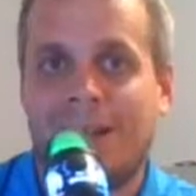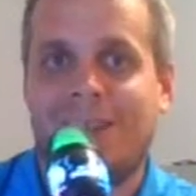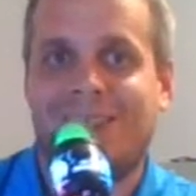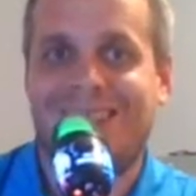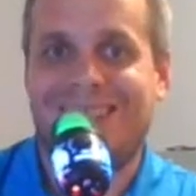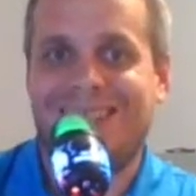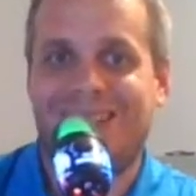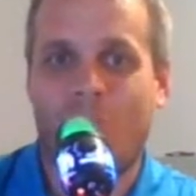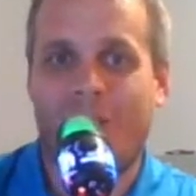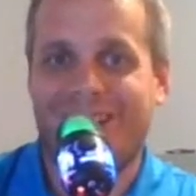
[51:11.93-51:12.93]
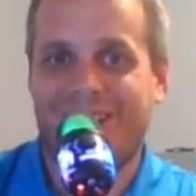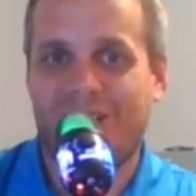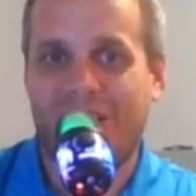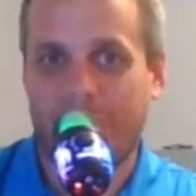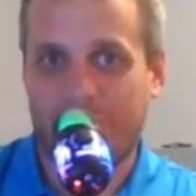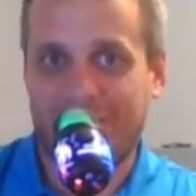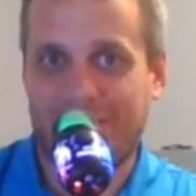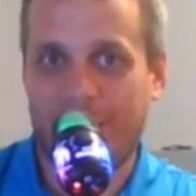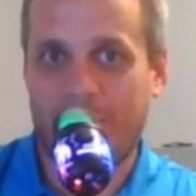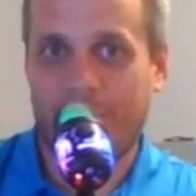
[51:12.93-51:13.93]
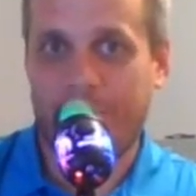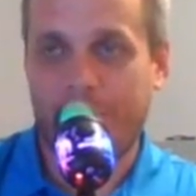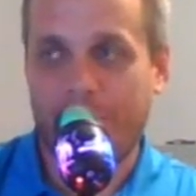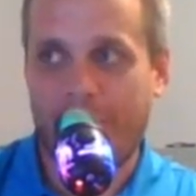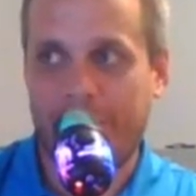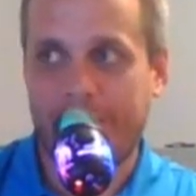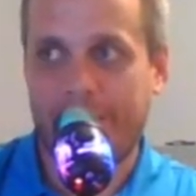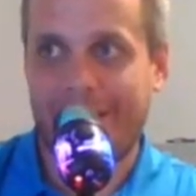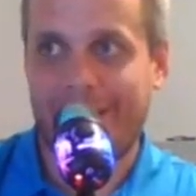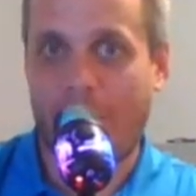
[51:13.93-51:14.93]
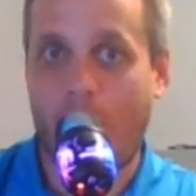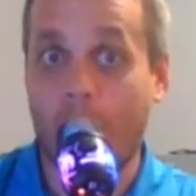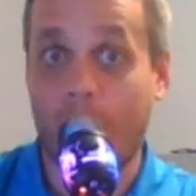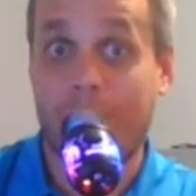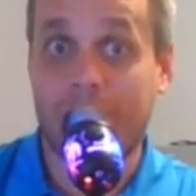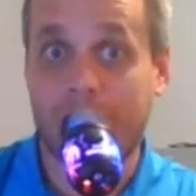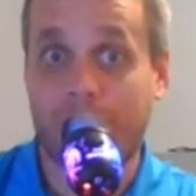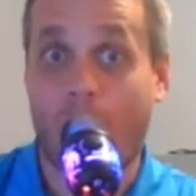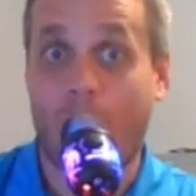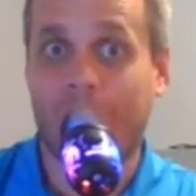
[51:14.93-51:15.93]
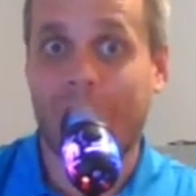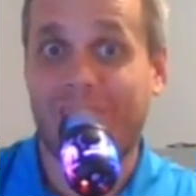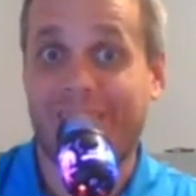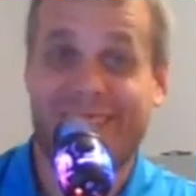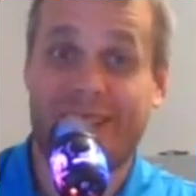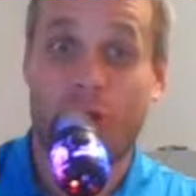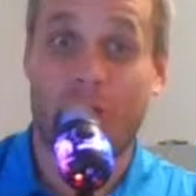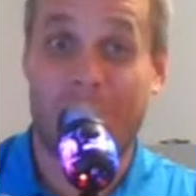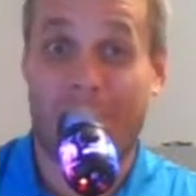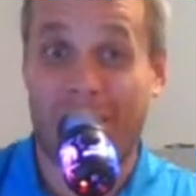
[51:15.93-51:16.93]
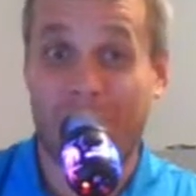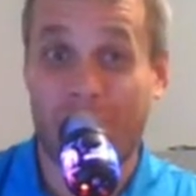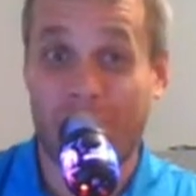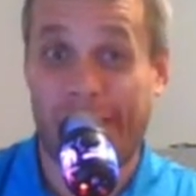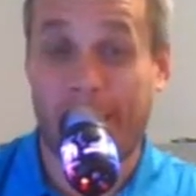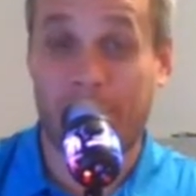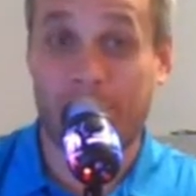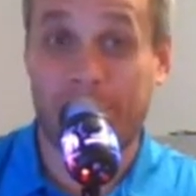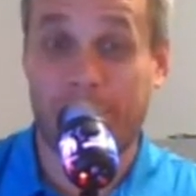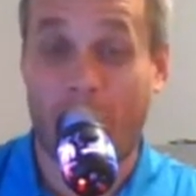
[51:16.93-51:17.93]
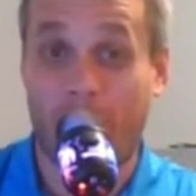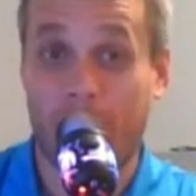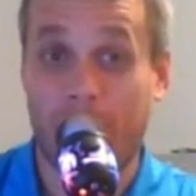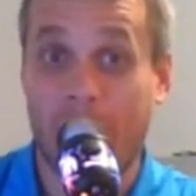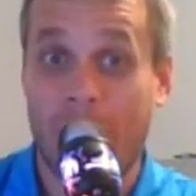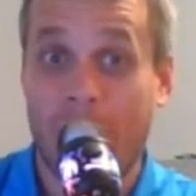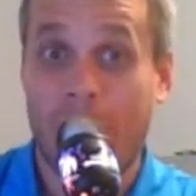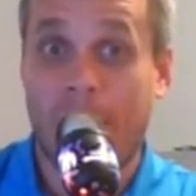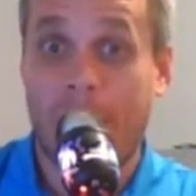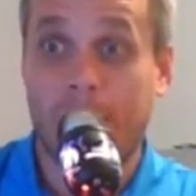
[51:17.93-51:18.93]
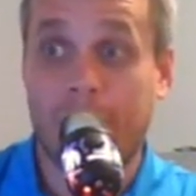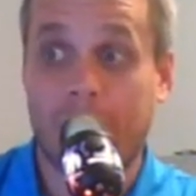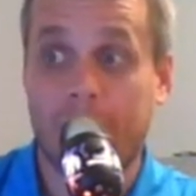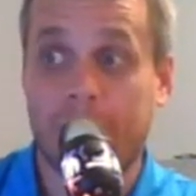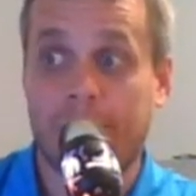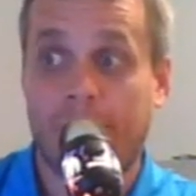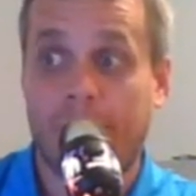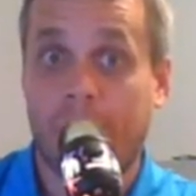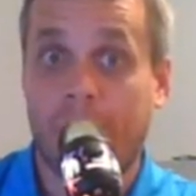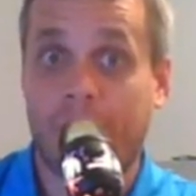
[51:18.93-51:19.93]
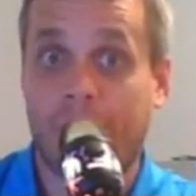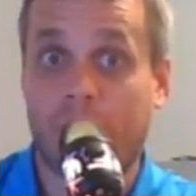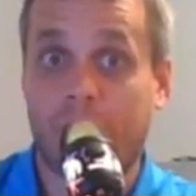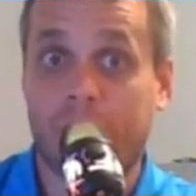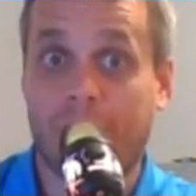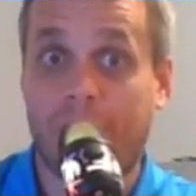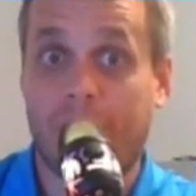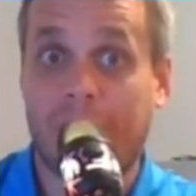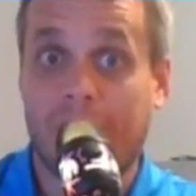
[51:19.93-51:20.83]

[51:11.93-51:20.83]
the wage level stable. And he's saying, oh, if wages fall, then that's actually bad for a capitalist economy, because then it looks like